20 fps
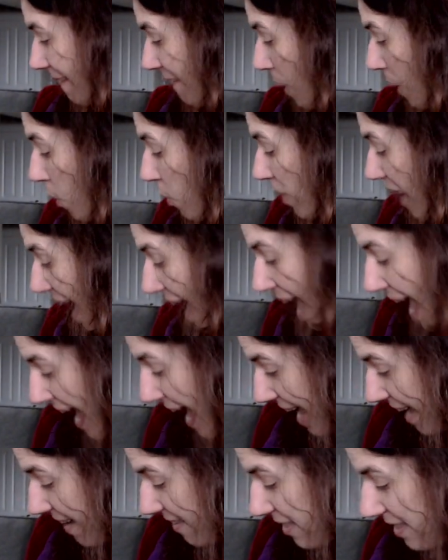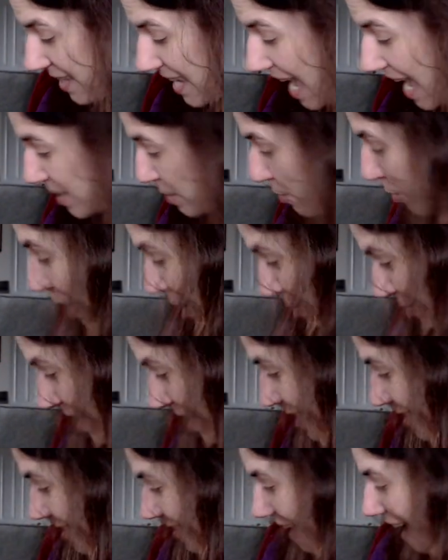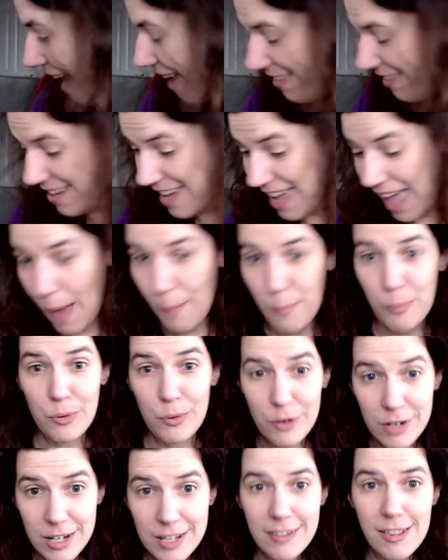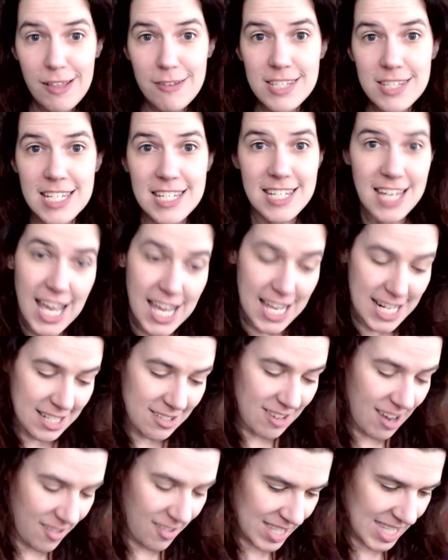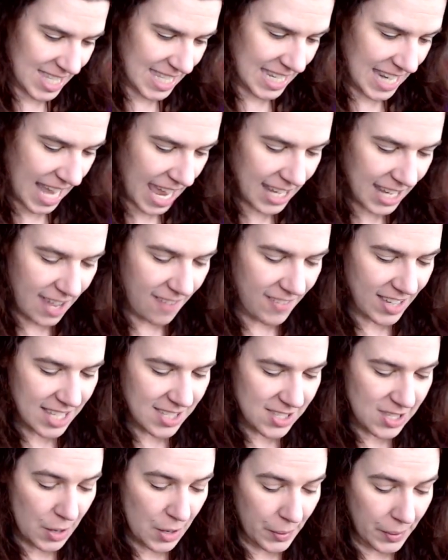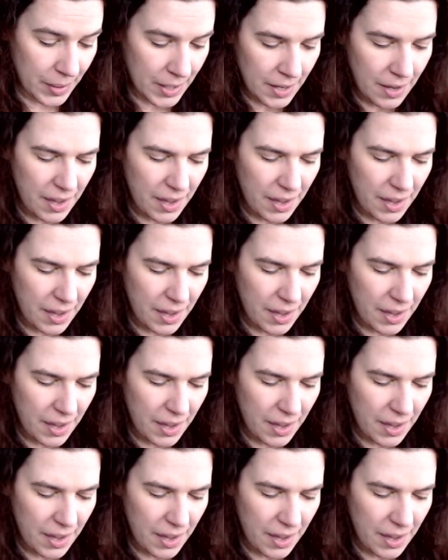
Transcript: Okay, the next project that I'm pretty close to done, and you haven't seen any of it, so,